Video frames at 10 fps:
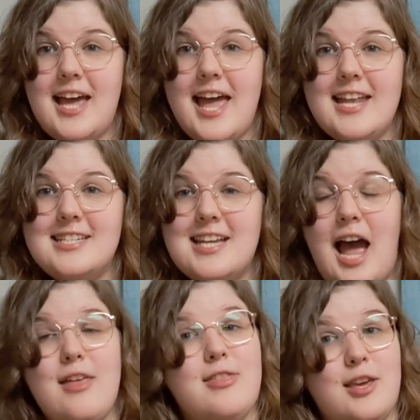end,
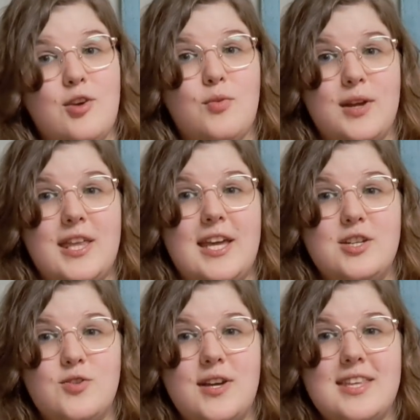I think you'll really
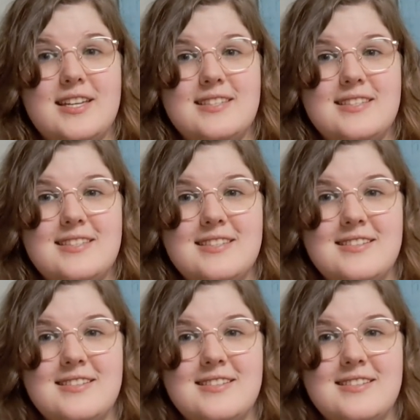enjoy this.